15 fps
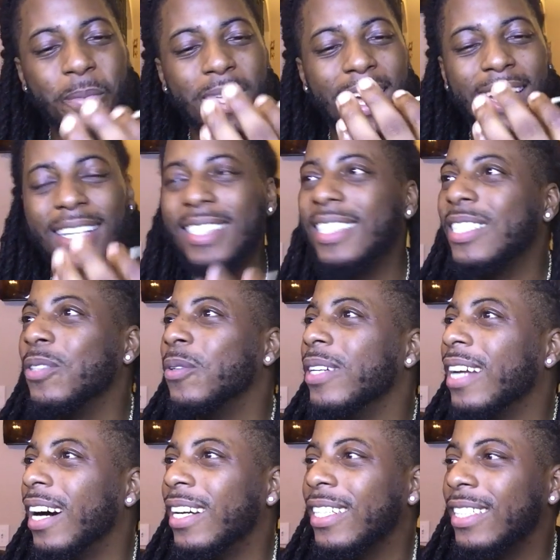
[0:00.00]
Yeah, this shit
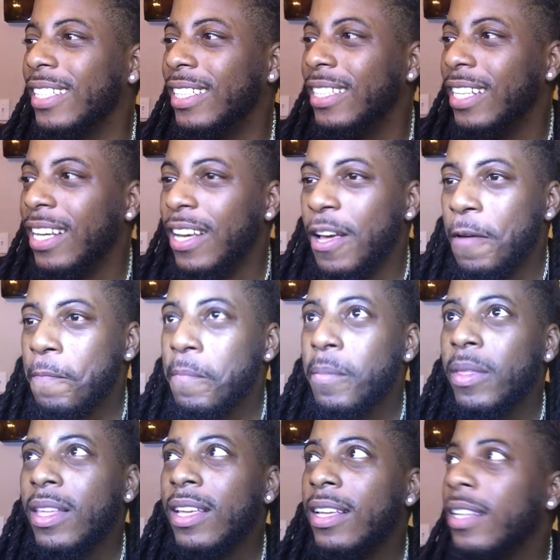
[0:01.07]
went out again.
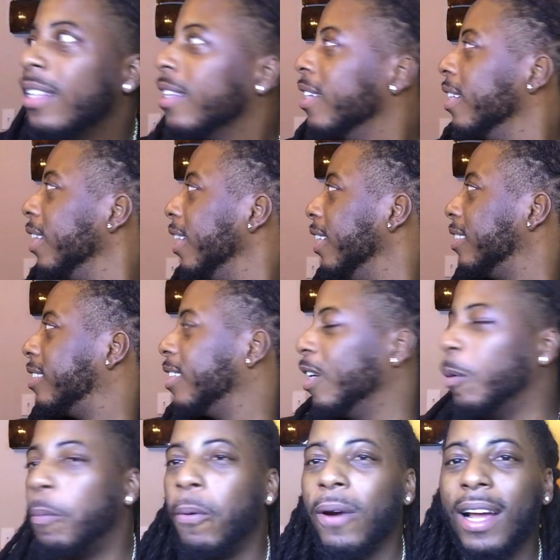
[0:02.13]
It's to
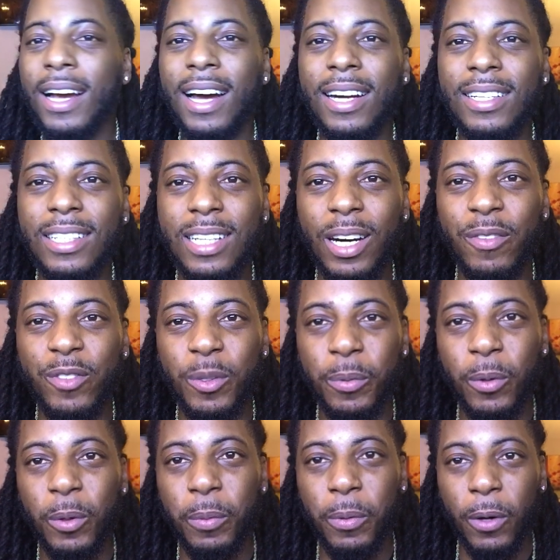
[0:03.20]
the point I got
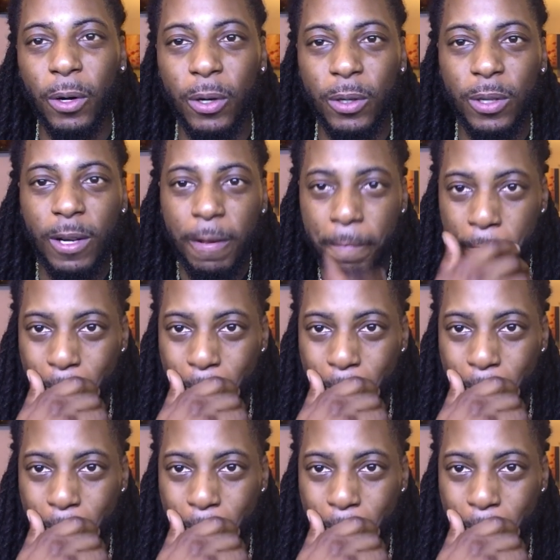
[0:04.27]
uncomfortable, bro.